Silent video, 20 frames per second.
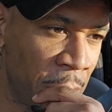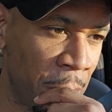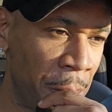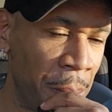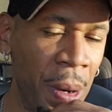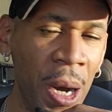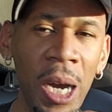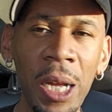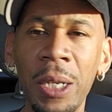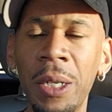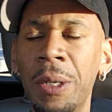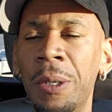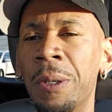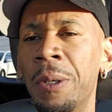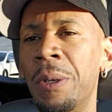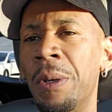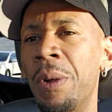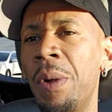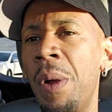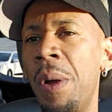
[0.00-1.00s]
But
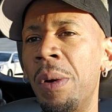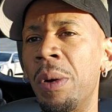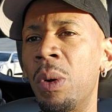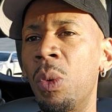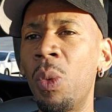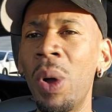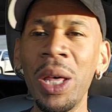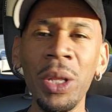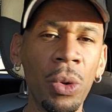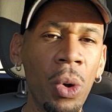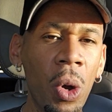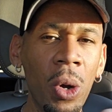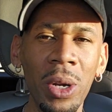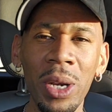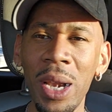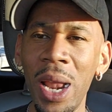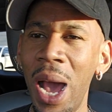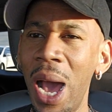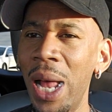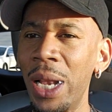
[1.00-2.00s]
whether or
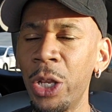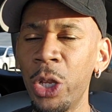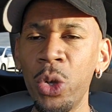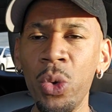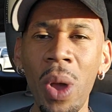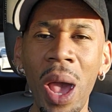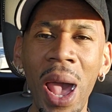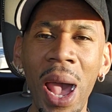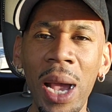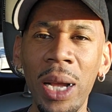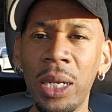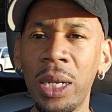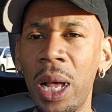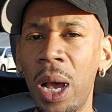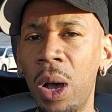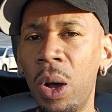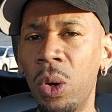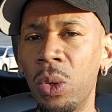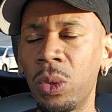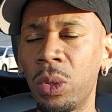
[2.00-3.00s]
not you act
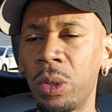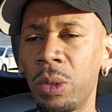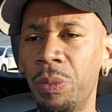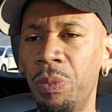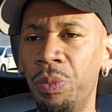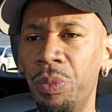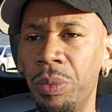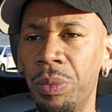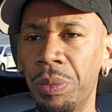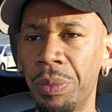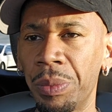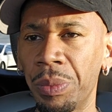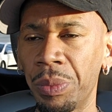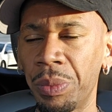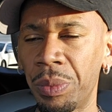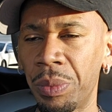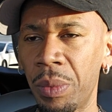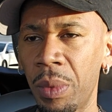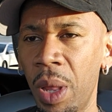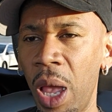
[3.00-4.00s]
out
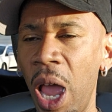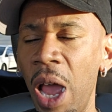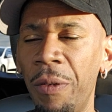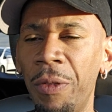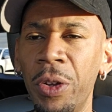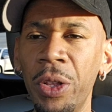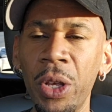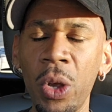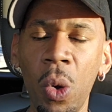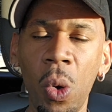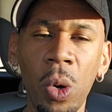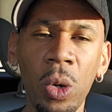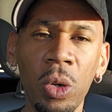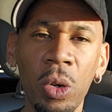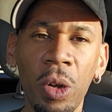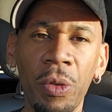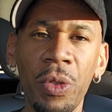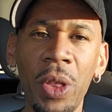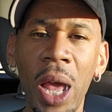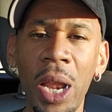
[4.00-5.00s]
after the
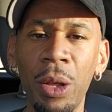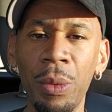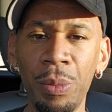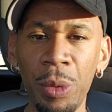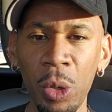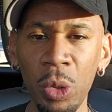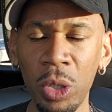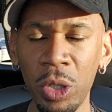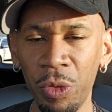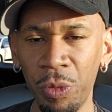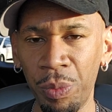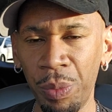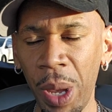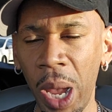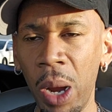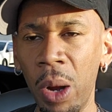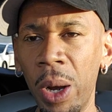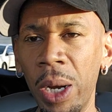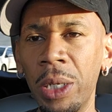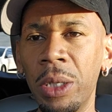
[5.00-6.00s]
order of that abusive
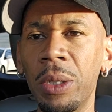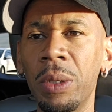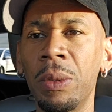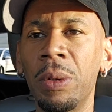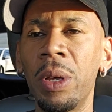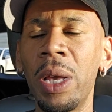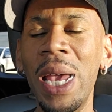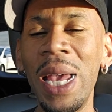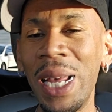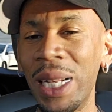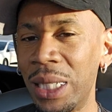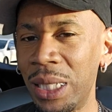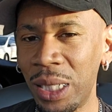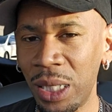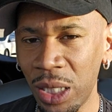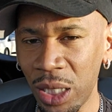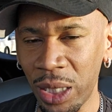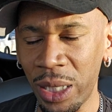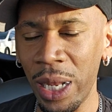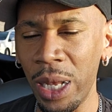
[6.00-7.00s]
parent, it's
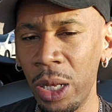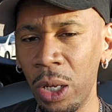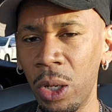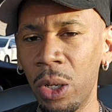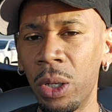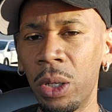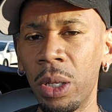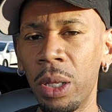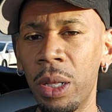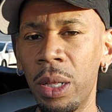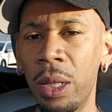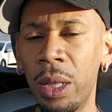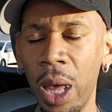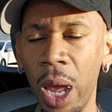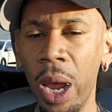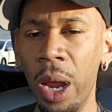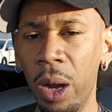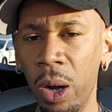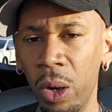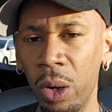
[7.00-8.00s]
still
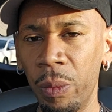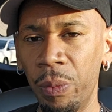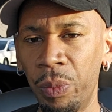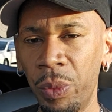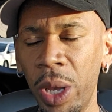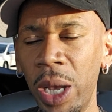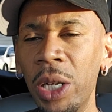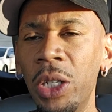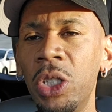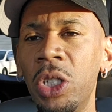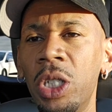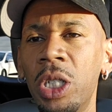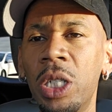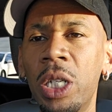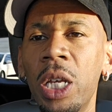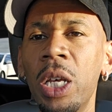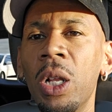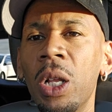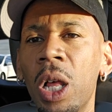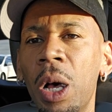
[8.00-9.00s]
there. It's
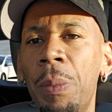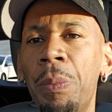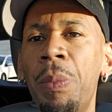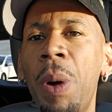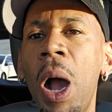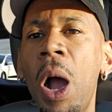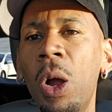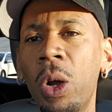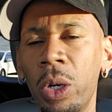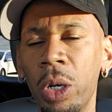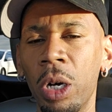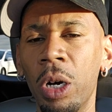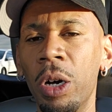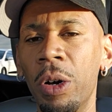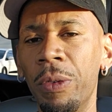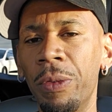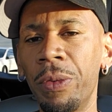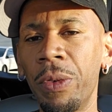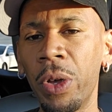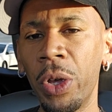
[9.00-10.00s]
still a part
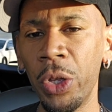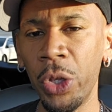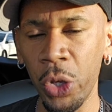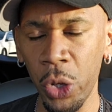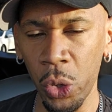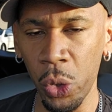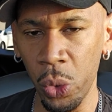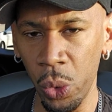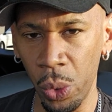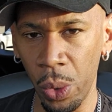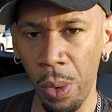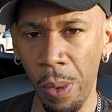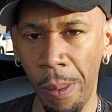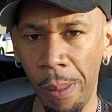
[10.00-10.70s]
of you.